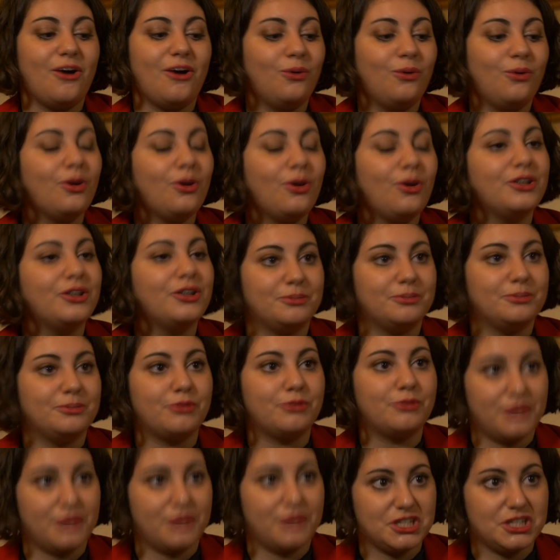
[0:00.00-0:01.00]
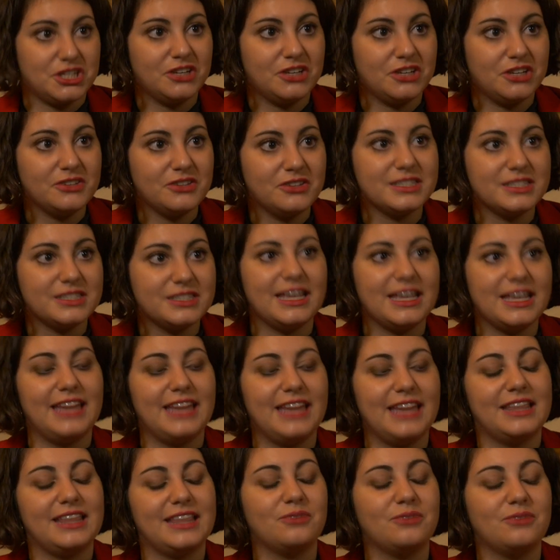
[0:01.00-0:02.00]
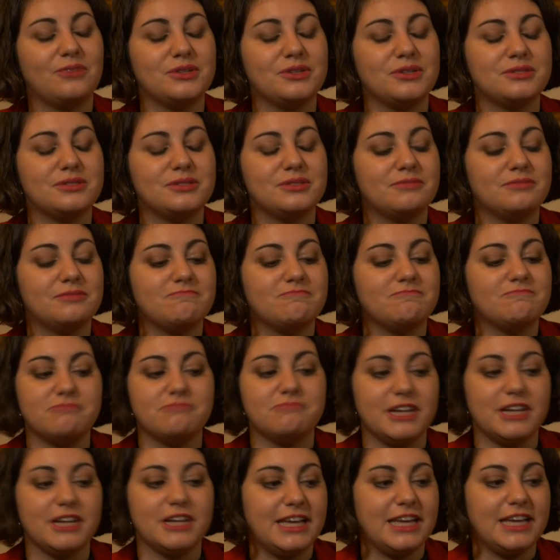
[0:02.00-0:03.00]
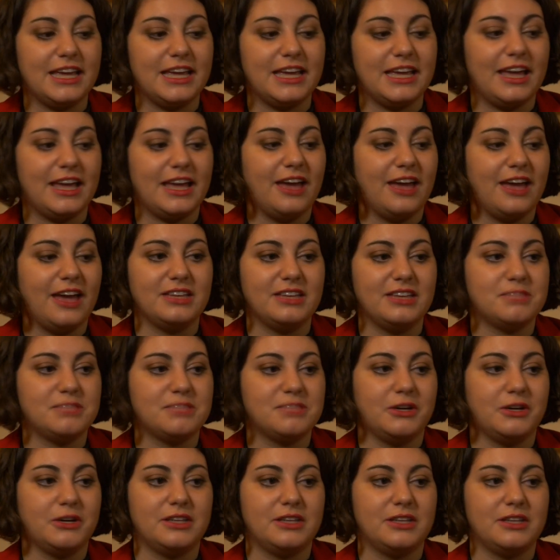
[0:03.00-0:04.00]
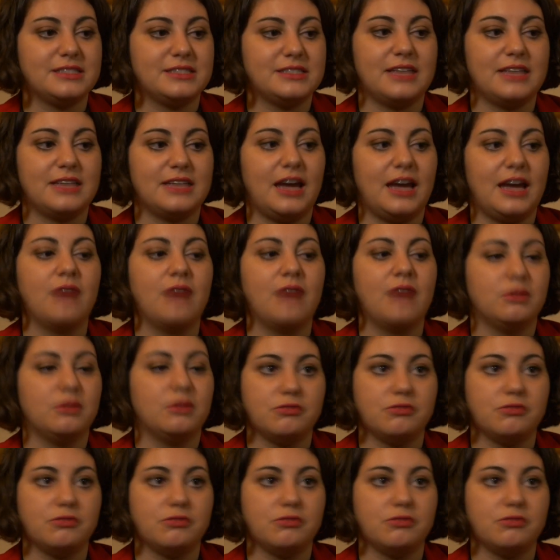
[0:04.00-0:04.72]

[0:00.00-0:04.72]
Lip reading: all other professionals, and that was really an experience that I will